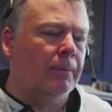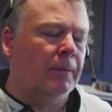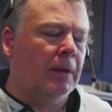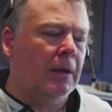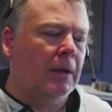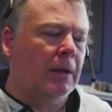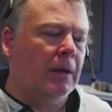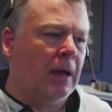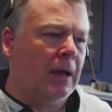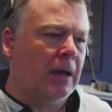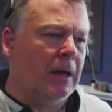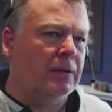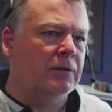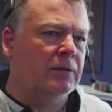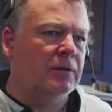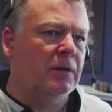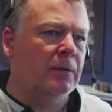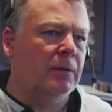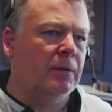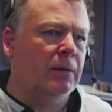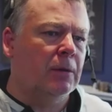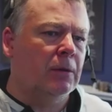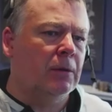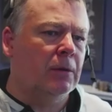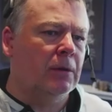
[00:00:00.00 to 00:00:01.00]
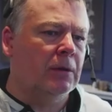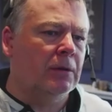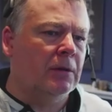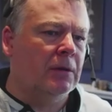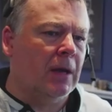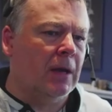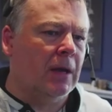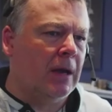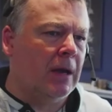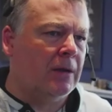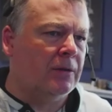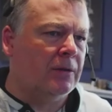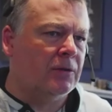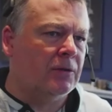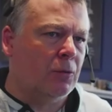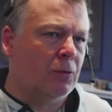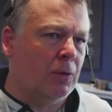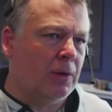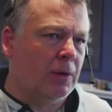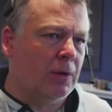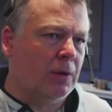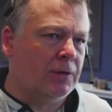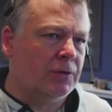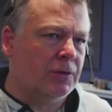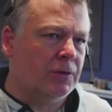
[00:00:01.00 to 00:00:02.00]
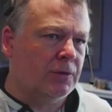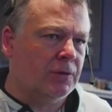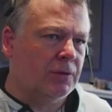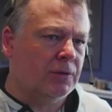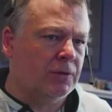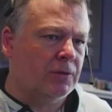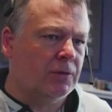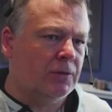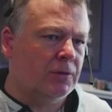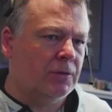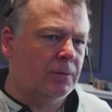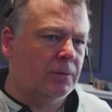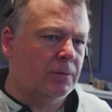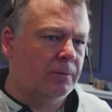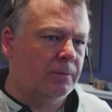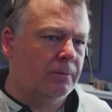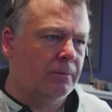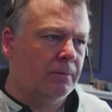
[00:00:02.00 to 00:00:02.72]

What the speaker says: it has the ability to ask questions.